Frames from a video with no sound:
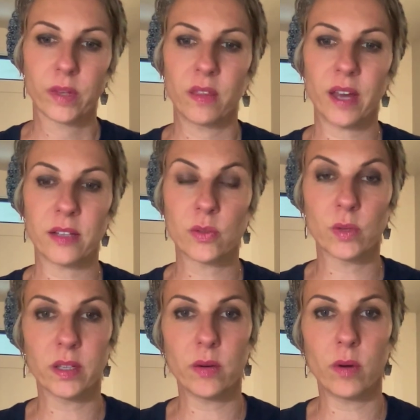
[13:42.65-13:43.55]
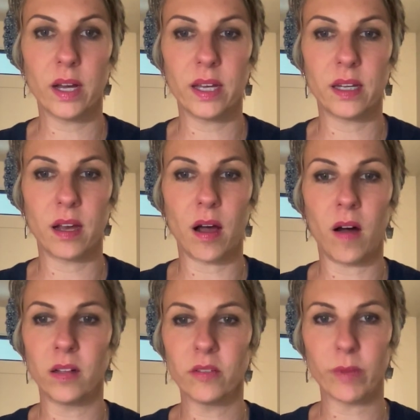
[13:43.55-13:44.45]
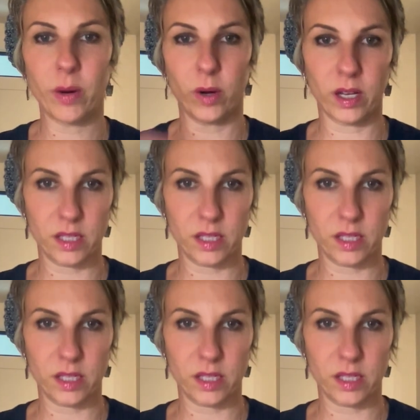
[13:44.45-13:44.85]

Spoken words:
that's really what all of my work